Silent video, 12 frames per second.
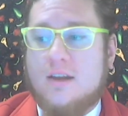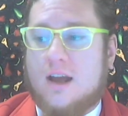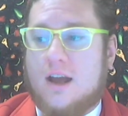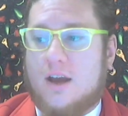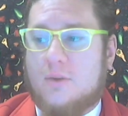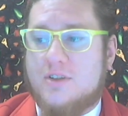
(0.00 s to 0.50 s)

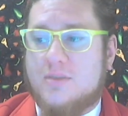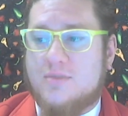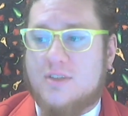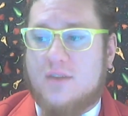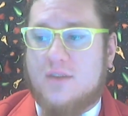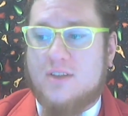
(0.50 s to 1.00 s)
uh, with some
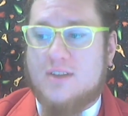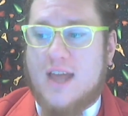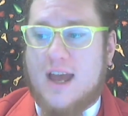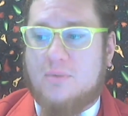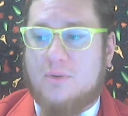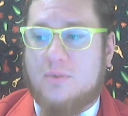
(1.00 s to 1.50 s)
stuff that's
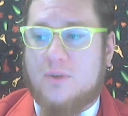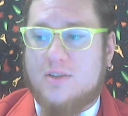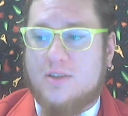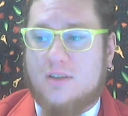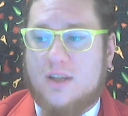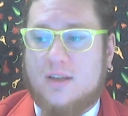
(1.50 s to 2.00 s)
happened
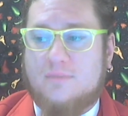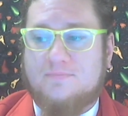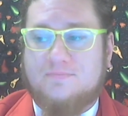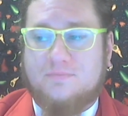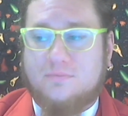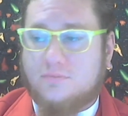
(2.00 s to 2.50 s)
recently
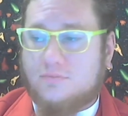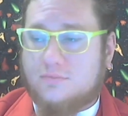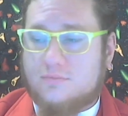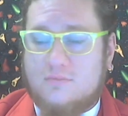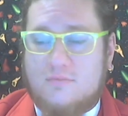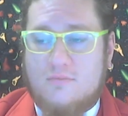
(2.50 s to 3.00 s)

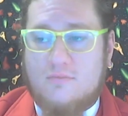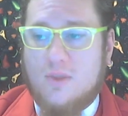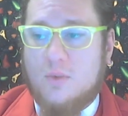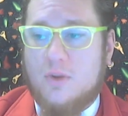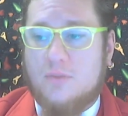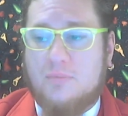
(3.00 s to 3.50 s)

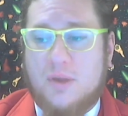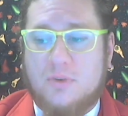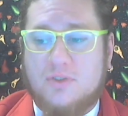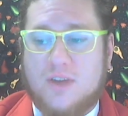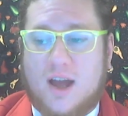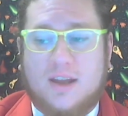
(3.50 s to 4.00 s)
with
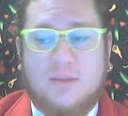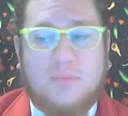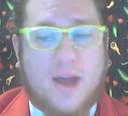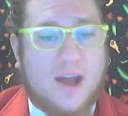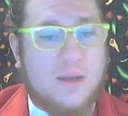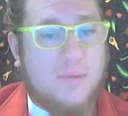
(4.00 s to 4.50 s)
people talking
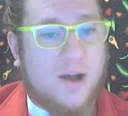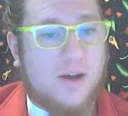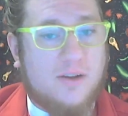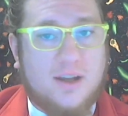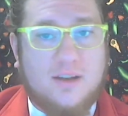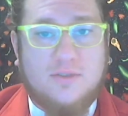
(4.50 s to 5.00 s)
bad
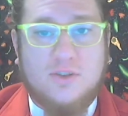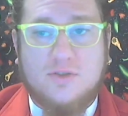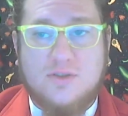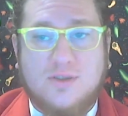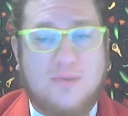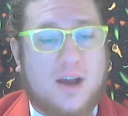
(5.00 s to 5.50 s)
about
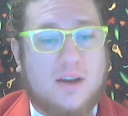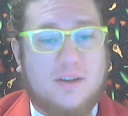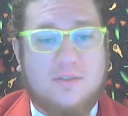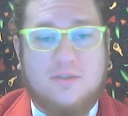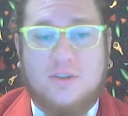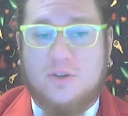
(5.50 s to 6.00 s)
individuals. I'm not going
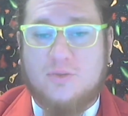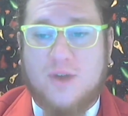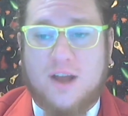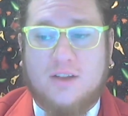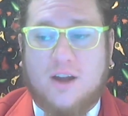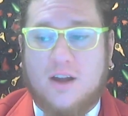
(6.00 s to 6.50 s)
to go
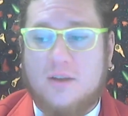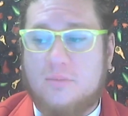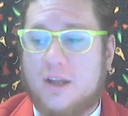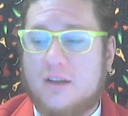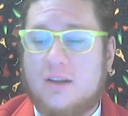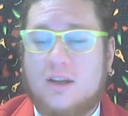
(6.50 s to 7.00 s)
directly on it,
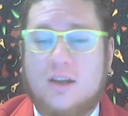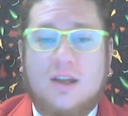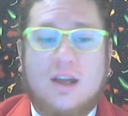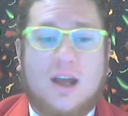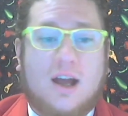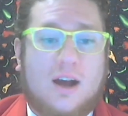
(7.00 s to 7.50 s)
but
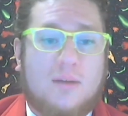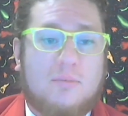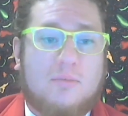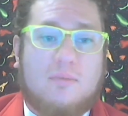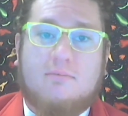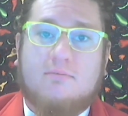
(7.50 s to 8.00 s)
um,
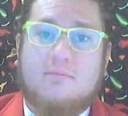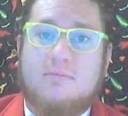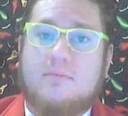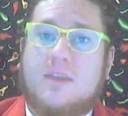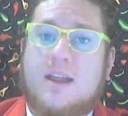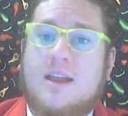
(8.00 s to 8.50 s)

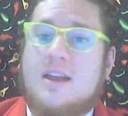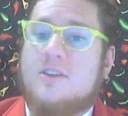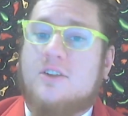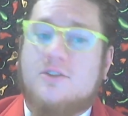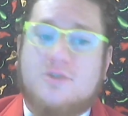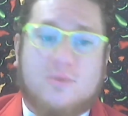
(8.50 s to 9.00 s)

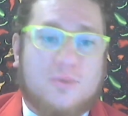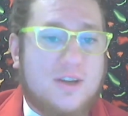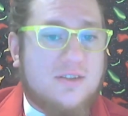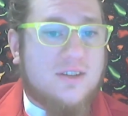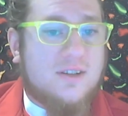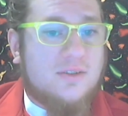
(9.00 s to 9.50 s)
there's a
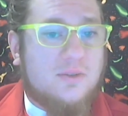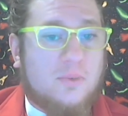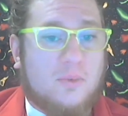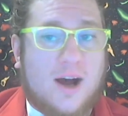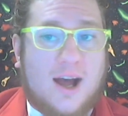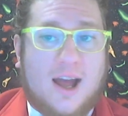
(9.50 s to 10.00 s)
reason
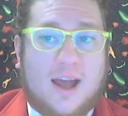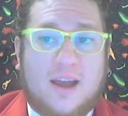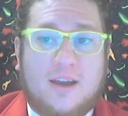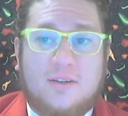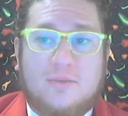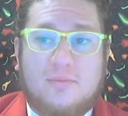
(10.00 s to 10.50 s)

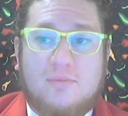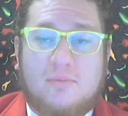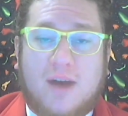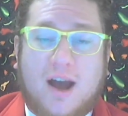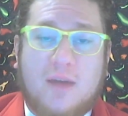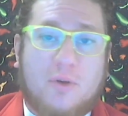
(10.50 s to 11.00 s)
why
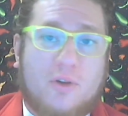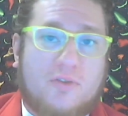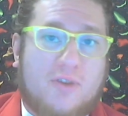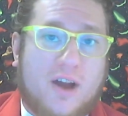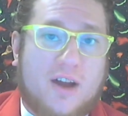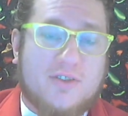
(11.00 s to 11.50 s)
my
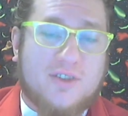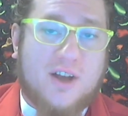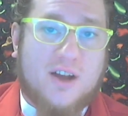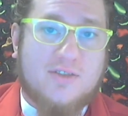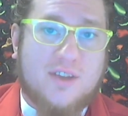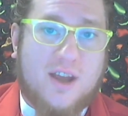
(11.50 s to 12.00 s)
profiles,
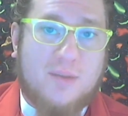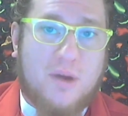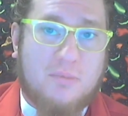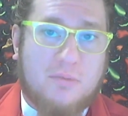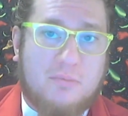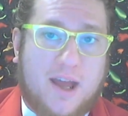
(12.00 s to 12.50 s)
I'll say
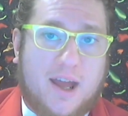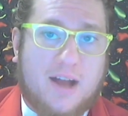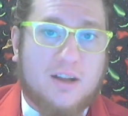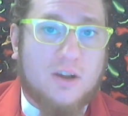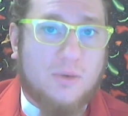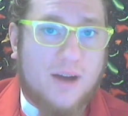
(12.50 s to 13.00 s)
Pepper Bae
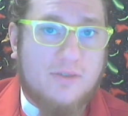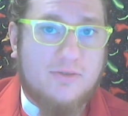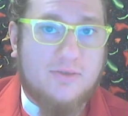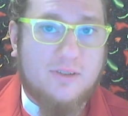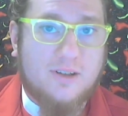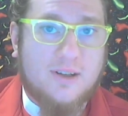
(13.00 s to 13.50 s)
LOF
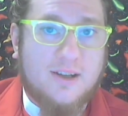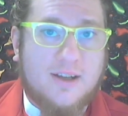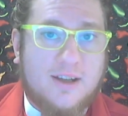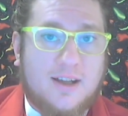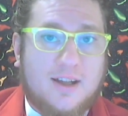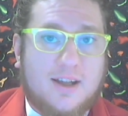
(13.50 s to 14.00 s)

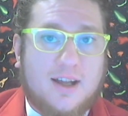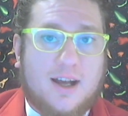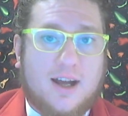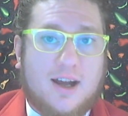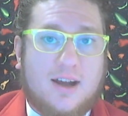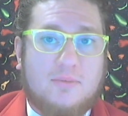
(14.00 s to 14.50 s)

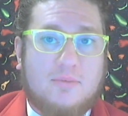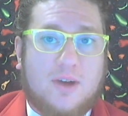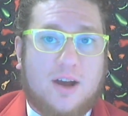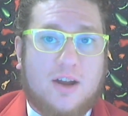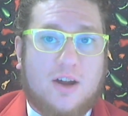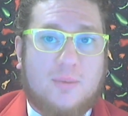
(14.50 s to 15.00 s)
um,
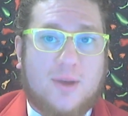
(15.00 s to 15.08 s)
on all